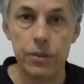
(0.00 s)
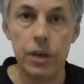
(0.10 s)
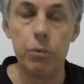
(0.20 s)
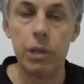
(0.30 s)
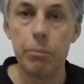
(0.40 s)

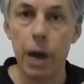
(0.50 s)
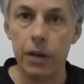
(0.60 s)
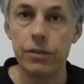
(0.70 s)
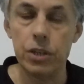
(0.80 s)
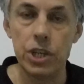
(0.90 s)
So when the
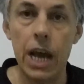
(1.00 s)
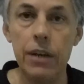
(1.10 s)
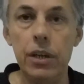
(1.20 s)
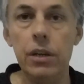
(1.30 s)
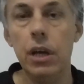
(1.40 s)
monks are
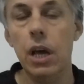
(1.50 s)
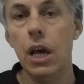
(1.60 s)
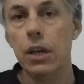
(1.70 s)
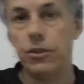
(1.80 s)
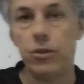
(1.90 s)
chanting,
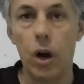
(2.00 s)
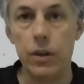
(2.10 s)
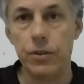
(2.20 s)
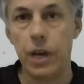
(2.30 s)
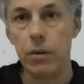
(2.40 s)

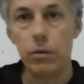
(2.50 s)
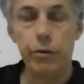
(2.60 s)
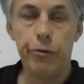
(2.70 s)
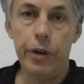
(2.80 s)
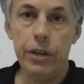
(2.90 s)
side saddle,
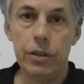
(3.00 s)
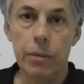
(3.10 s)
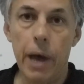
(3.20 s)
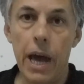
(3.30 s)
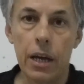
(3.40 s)
feet to the
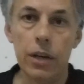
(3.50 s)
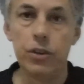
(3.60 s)
back.